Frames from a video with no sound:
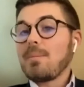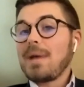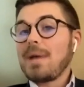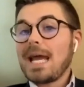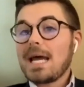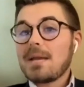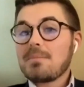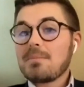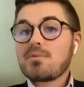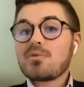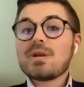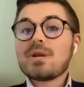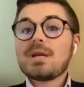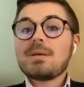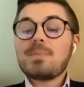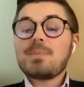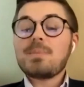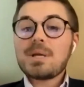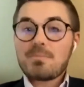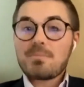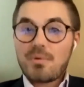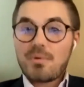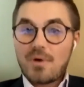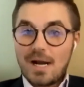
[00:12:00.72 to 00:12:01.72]
command
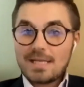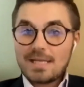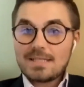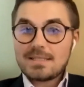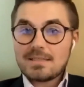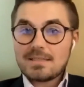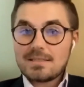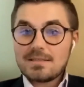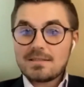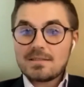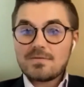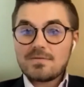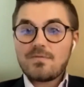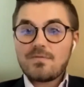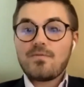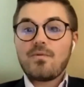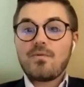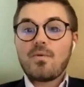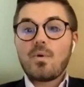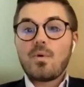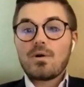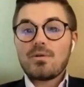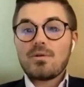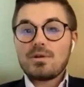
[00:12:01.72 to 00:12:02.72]
premium prices
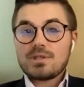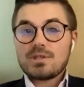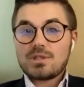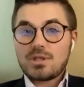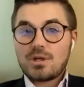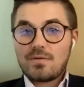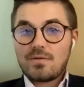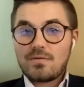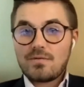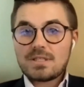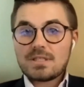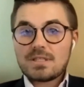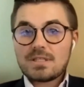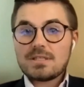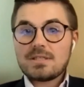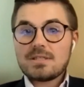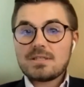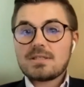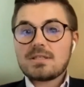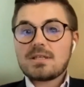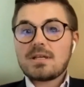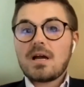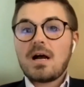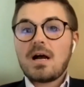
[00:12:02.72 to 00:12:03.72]
for the
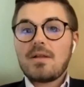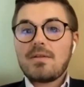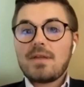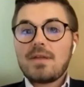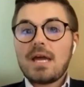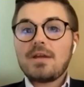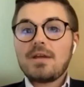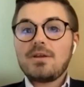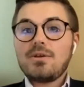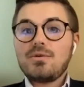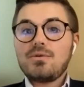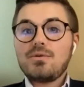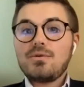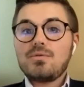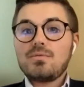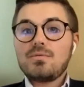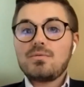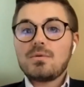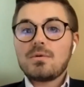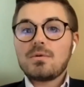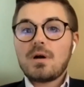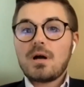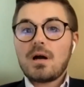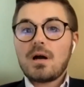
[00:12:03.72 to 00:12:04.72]
services uh, that
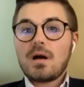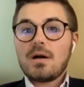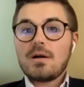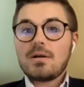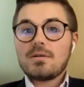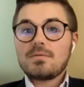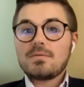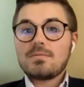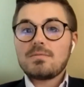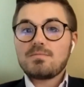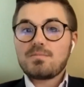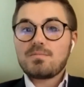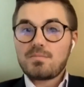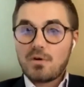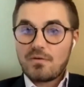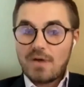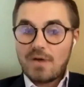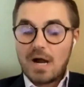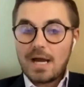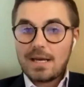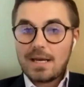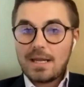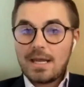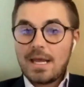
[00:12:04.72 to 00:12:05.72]
you uh,
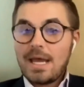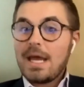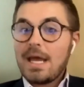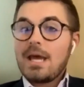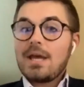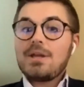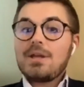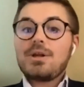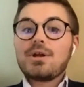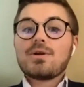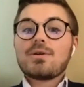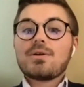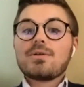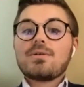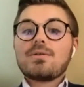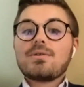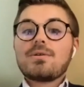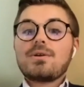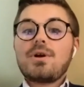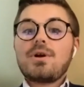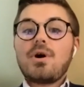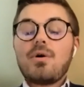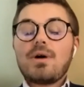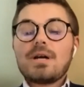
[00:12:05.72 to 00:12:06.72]
provide. You're
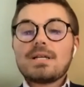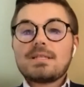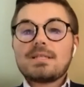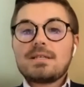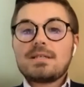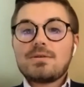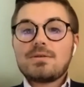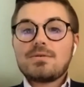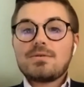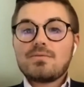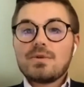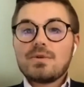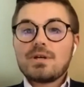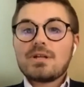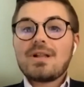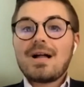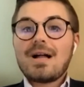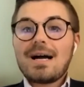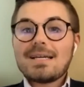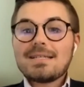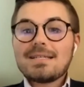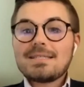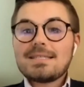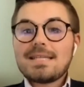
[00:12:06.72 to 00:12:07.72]
going to
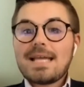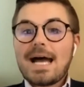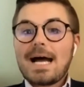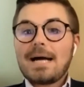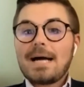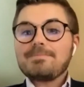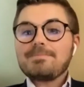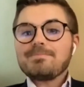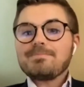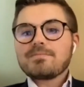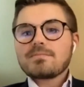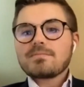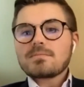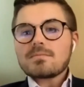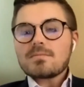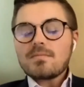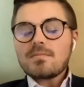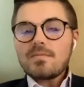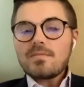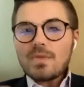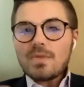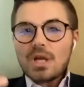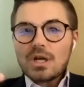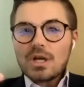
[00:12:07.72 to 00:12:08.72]
realize that
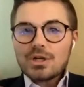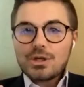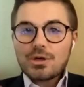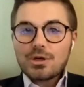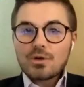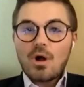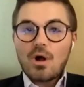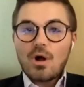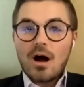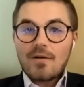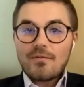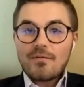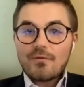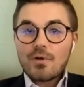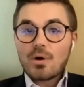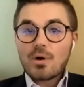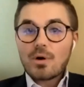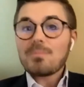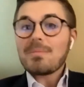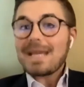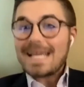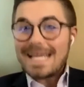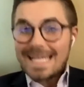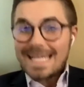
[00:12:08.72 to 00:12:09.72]
your law
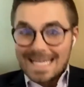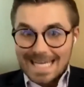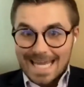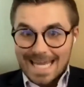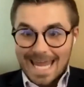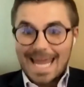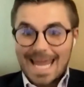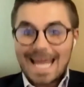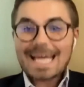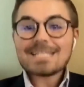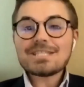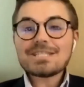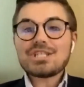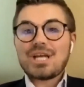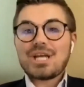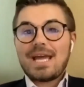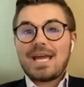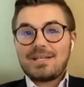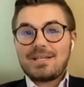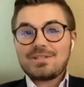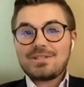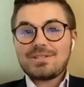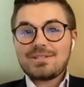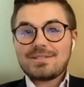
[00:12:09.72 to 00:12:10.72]
firm can
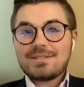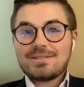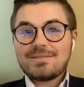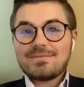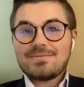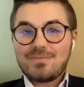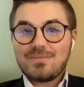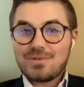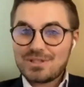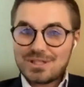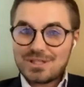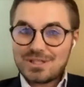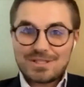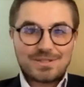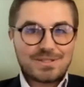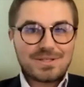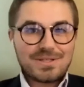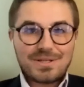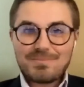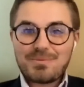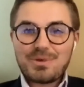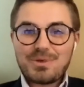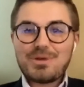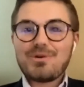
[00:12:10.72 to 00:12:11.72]
change, which
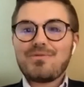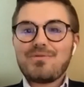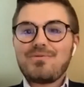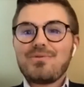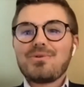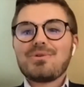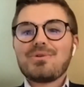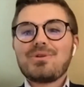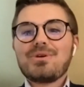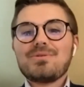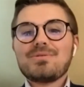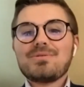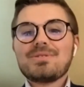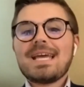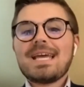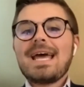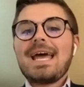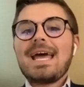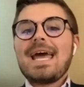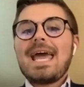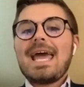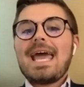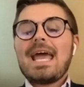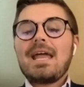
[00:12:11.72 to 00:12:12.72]
is beautiful news,
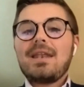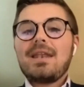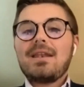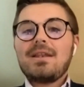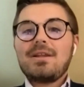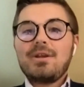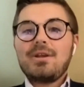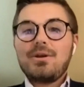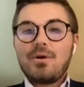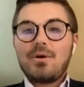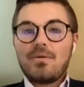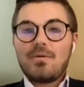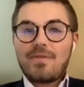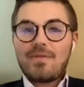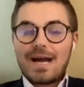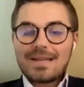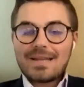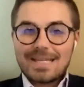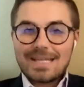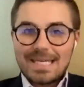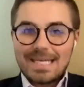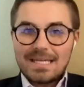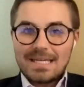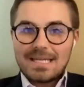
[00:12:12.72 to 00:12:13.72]
and you'll
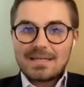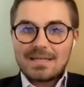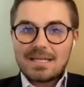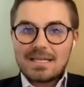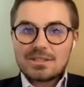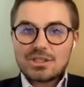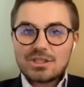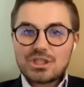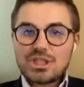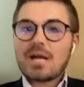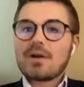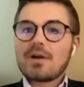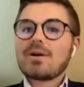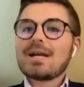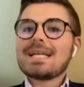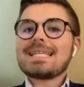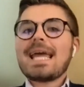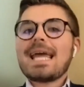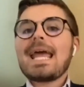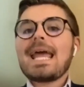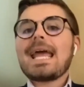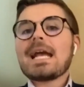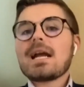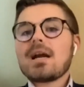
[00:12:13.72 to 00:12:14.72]
finally
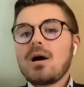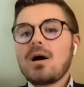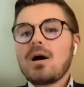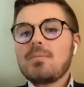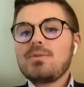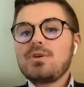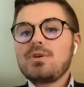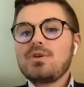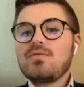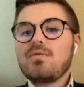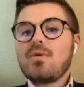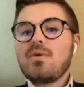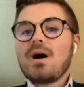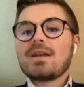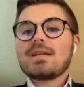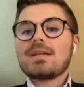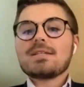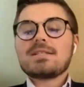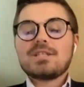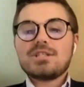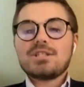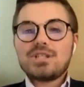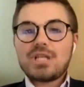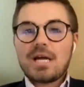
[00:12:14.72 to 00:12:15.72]
generate the income you've
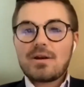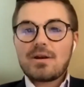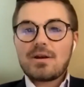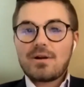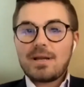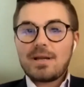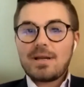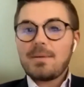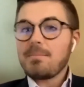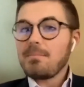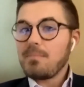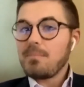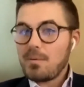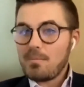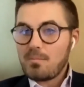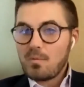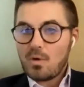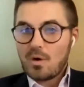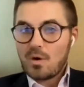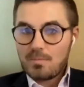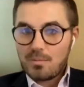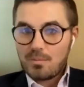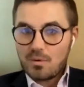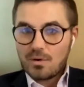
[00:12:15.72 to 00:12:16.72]
wanted to generate, but
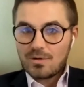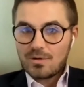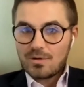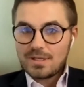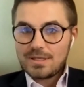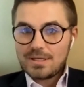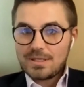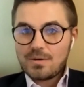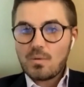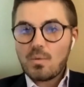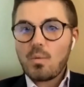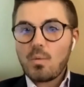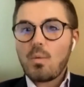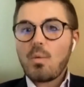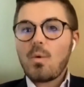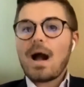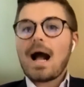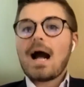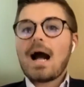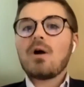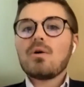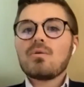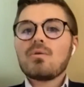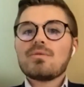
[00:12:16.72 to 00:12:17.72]
more importantly,
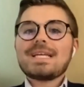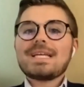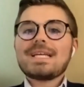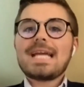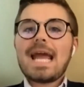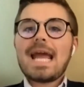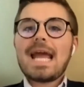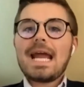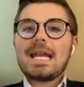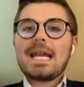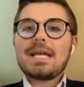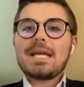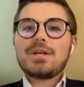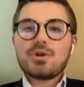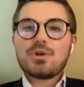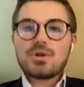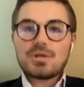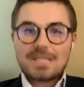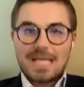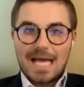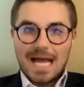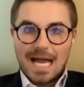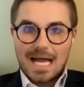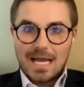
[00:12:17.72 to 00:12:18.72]
while regaining
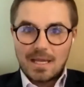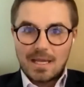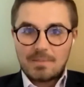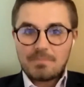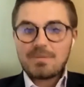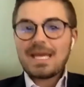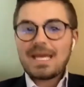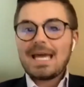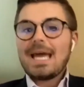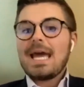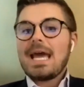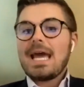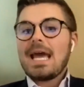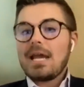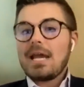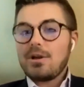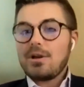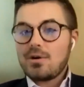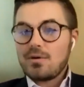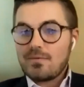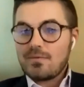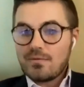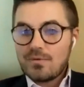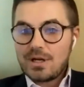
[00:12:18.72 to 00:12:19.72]
your time
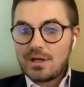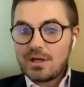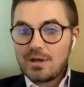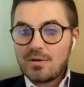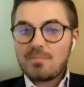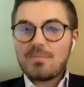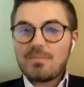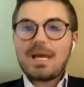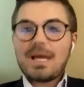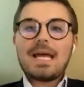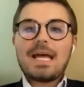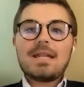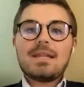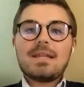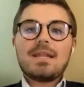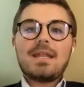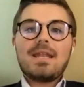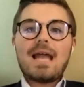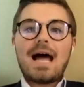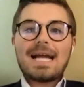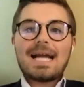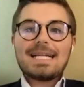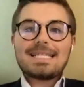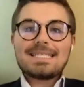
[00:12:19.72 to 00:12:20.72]
and your freedom. And
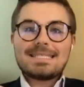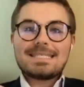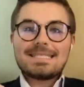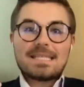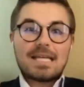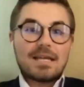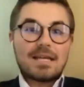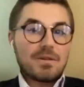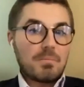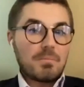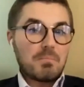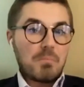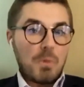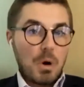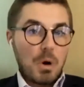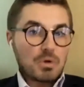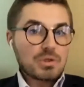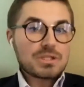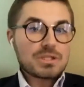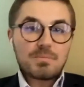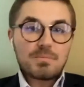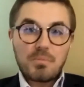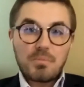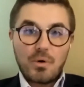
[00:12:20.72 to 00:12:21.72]
I'd say the
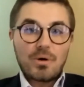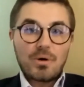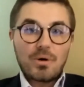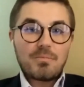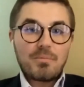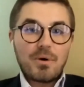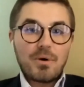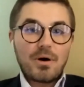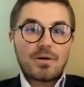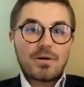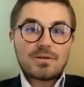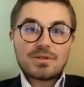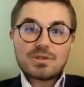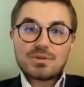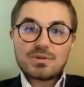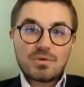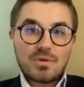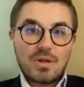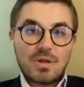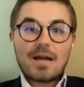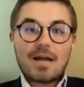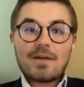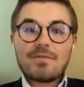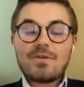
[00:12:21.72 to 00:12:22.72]
most important part to
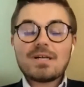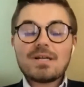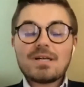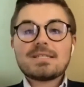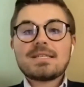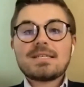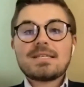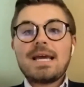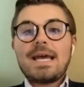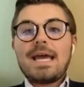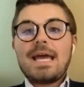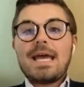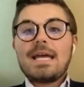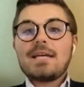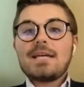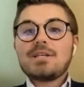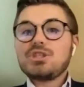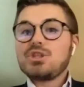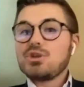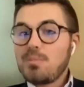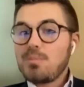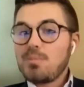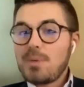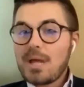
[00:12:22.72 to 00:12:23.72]
a lot of us
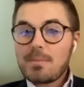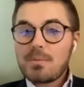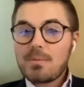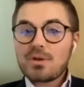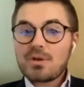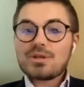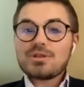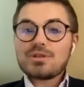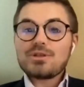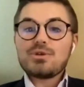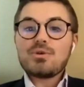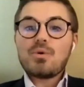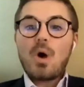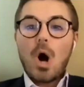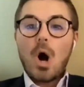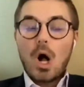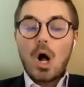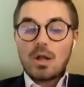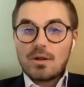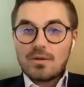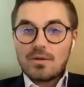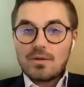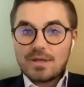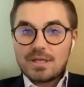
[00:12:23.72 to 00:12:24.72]
is you'll be able to do
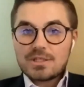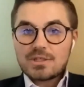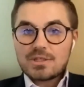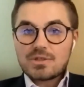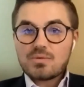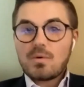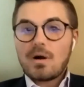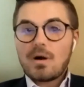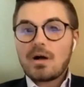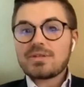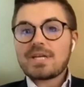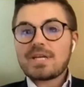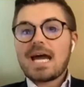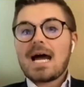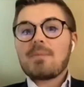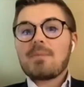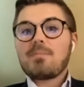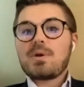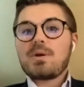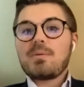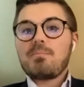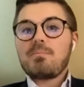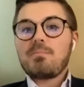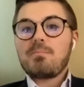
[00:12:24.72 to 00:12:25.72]
all of this while
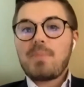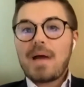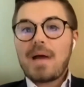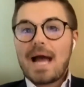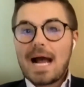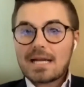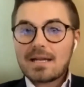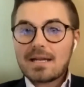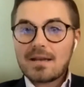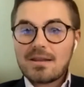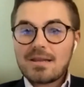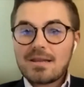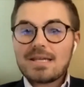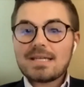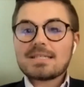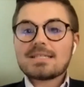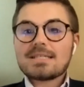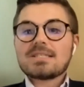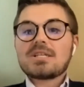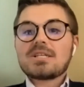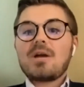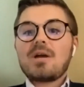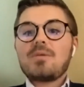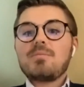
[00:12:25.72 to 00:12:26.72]
tapping back into the
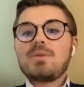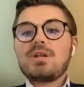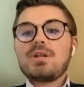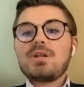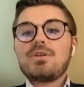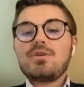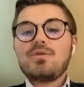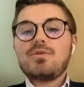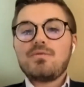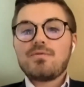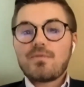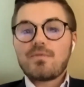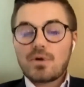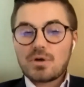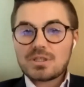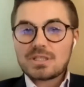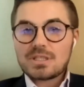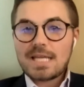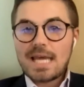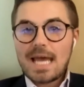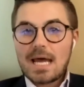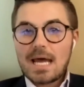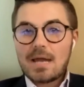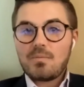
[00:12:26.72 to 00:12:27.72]
excitement you
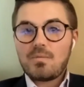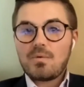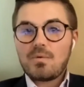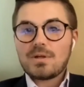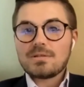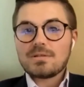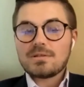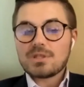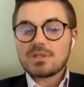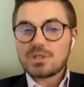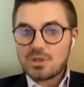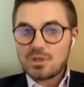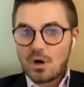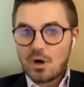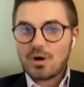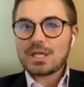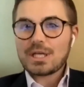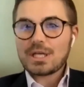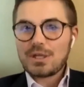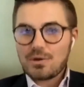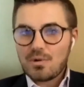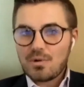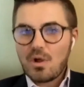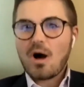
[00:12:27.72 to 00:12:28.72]
first had when
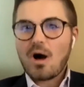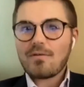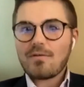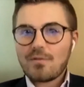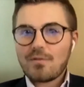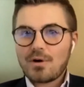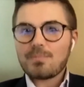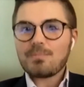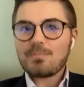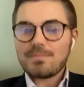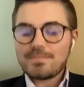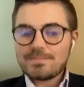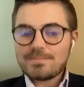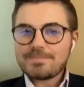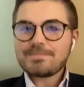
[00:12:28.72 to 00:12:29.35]
starting your law firm.